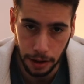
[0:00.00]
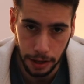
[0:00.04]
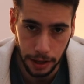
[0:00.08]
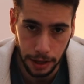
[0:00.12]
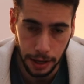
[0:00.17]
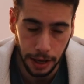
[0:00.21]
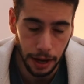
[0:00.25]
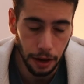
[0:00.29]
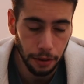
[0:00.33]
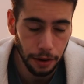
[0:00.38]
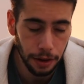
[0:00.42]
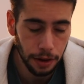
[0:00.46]

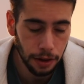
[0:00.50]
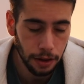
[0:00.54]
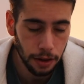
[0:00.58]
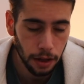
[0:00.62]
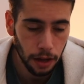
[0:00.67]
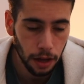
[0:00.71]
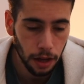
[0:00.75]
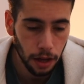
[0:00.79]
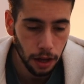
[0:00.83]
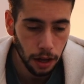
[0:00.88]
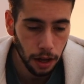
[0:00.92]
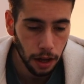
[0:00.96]
area.
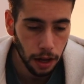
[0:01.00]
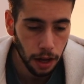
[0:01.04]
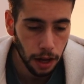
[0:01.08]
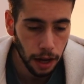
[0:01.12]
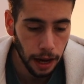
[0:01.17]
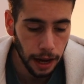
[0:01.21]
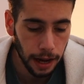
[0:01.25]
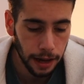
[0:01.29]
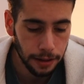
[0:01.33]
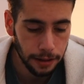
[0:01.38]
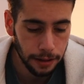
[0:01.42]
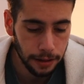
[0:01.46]

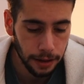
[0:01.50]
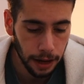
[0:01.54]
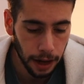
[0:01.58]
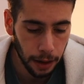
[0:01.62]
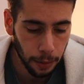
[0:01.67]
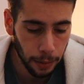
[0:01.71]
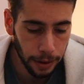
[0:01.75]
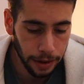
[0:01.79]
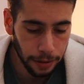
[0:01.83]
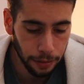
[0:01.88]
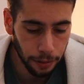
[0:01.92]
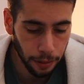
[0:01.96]
And I
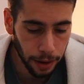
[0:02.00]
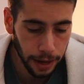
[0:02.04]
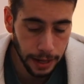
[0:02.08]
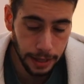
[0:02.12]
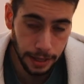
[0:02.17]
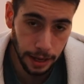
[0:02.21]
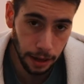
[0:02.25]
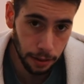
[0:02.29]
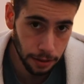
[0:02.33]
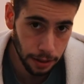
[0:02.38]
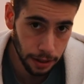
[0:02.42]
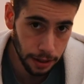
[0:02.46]
went right
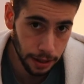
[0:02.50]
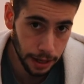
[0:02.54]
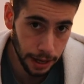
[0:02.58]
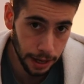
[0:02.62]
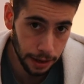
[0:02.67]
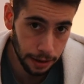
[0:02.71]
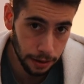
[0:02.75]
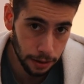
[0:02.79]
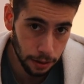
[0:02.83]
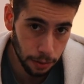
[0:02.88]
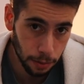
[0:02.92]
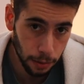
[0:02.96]
down to the
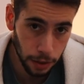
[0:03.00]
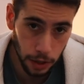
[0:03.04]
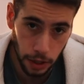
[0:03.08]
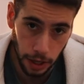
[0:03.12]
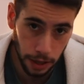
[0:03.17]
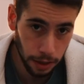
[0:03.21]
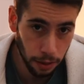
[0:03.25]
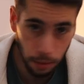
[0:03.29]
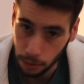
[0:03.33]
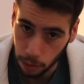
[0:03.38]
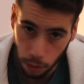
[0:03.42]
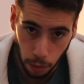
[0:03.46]
end, which I
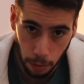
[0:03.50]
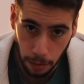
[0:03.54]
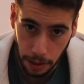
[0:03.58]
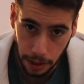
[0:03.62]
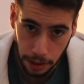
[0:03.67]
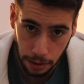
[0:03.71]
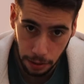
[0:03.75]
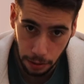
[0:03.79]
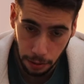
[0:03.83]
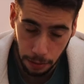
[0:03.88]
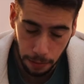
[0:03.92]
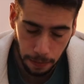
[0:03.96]
don't normally
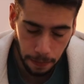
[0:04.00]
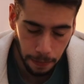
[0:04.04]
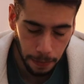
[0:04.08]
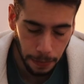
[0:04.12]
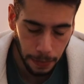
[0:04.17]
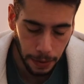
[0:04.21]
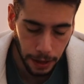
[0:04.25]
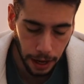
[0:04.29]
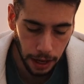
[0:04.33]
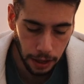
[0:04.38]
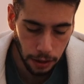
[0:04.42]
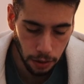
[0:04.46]
do.
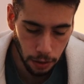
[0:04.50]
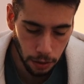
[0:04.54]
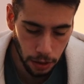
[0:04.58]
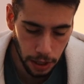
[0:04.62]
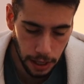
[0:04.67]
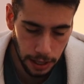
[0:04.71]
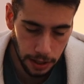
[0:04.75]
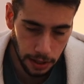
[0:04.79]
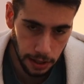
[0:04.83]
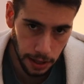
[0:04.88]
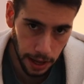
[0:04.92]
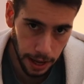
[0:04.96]
I usually
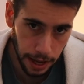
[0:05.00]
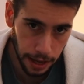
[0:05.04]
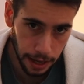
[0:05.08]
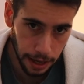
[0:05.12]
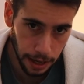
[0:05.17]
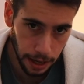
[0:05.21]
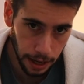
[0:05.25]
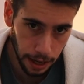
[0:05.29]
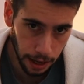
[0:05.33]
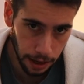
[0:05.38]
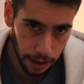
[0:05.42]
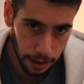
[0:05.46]
stay,
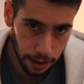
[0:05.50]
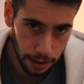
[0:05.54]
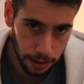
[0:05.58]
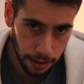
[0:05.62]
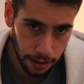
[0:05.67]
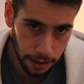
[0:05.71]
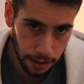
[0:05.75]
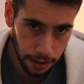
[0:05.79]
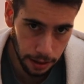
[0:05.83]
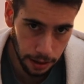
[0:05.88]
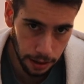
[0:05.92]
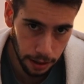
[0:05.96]

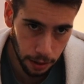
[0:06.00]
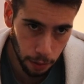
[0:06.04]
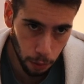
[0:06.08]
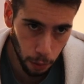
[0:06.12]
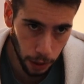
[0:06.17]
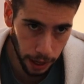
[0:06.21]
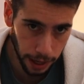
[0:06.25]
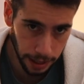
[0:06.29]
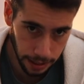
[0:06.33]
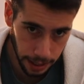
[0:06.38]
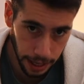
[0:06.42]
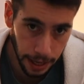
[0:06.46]
when I
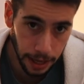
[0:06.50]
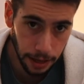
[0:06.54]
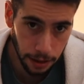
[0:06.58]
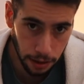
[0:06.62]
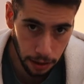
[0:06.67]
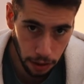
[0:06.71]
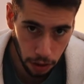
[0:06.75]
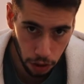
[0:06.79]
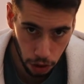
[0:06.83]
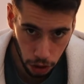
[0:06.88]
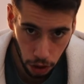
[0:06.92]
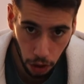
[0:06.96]
take the
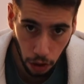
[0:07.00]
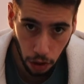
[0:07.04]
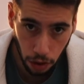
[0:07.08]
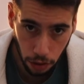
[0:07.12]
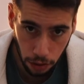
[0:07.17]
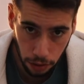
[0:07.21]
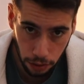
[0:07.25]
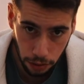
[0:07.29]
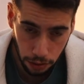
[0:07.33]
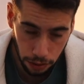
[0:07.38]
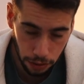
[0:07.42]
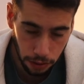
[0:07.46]
shot
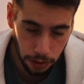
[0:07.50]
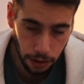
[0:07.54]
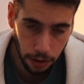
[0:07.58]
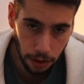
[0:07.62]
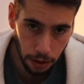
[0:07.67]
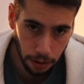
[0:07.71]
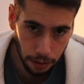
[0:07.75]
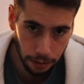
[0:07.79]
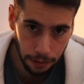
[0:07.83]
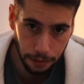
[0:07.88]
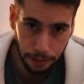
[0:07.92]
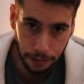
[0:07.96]

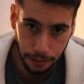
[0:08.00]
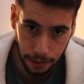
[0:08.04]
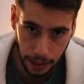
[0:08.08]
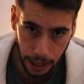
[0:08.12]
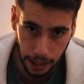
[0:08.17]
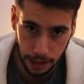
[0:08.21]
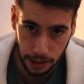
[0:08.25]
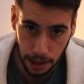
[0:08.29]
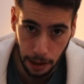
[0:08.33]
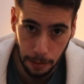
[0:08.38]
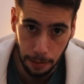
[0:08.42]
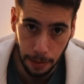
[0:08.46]
of
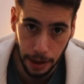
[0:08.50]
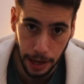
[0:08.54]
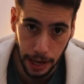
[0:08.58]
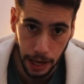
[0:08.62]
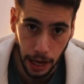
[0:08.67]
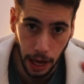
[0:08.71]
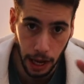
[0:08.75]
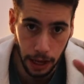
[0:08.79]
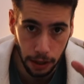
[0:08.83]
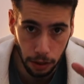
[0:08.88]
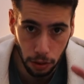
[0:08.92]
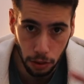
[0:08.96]
Catalan Bay,
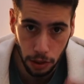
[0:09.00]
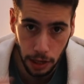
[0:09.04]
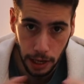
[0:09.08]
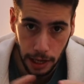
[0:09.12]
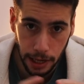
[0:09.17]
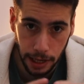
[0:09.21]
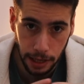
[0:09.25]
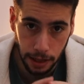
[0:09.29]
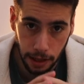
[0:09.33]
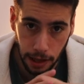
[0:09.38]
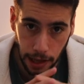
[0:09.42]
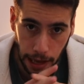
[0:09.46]
I usually
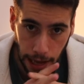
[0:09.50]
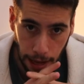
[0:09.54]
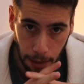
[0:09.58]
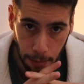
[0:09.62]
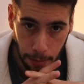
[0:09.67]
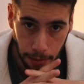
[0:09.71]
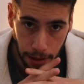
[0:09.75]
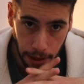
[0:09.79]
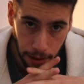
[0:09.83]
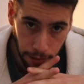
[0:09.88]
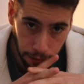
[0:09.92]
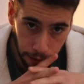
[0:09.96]
am
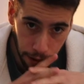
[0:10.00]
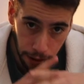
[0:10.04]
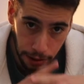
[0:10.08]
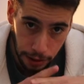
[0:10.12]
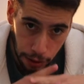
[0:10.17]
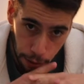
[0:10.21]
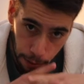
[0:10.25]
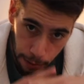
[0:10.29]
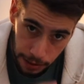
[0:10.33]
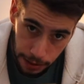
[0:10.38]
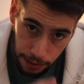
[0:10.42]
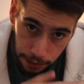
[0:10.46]
in a very
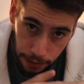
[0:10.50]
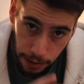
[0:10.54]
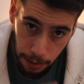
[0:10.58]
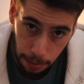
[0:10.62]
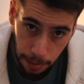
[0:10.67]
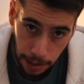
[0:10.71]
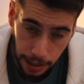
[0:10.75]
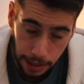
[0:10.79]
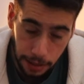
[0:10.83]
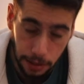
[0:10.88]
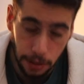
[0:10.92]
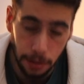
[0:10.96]
specific
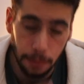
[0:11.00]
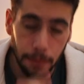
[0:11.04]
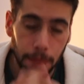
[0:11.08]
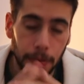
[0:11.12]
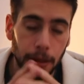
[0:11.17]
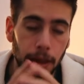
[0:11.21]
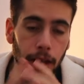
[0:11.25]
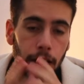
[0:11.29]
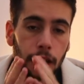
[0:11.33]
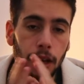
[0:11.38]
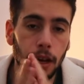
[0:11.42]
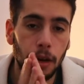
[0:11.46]
place.
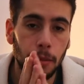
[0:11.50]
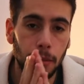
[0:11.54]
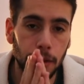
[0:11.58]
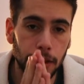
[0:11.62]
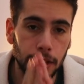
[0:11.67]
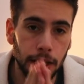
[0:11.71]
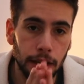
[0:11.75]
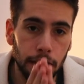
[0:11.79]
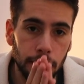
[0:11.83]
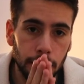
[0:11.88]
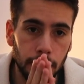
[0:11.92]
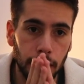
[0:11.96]
But
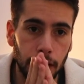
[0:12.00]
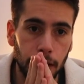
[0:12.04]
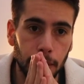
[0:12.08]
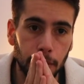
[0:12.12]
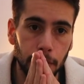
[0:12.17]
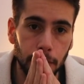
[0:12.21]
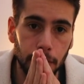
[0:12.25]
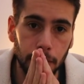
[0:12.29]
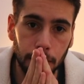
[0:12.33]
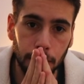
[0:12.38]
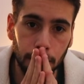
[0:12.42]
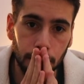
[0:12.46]

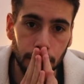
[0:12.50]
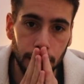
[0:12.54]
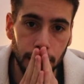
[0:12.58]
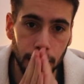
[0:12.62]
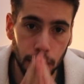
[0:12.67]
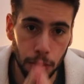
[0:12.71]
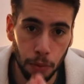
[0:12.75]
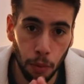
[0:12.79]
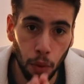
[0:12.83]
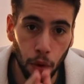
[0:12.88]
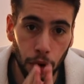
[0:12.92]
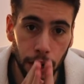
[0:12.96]
this
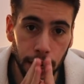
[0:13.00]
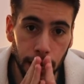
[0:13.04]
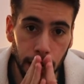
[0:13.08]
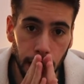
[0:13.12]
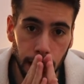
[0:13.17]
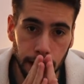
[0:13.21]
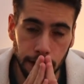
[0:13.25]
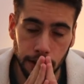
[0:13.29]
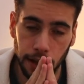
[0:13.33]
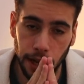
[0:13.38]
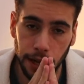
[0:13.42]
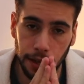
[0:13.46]
morning, I
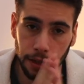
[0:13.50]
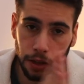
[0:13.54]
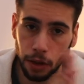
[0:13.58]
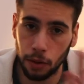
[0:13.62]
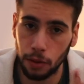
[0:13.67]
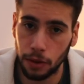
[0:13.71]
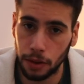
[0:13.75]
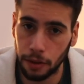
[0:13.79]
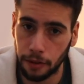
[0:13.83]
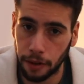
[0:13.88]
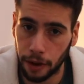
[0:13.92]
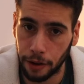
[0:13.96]
decided to go to
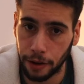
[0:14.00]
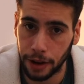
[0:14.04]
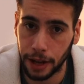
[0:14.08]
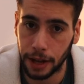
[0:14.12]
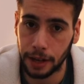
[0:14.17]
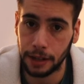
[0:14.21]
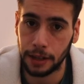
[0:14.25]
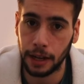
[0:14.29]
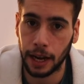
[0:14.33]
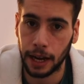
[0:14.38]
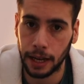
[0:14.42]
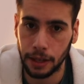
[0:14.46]
the very end,
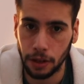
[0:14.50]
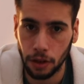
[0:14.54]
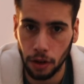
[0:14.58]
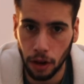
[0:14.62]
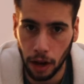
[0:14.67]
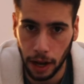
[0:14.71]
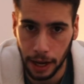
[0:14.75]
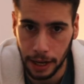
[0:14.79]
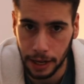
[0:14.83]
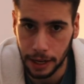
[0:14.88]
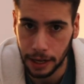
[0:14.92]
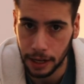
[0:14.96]
and I took
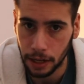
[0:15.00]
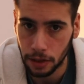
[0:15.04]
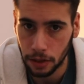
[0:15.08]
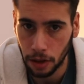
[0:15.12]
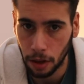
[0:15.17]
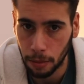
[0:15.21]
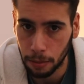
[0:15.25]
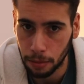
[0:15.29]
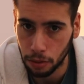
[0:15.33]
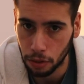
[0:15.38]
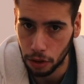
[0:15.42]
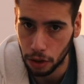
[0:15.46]
like an
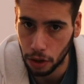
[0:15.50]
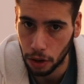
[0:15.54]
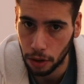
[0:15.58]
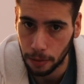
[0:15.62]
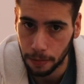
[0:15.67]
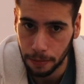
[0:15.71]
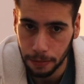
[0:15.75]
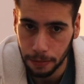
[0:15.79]
example shot.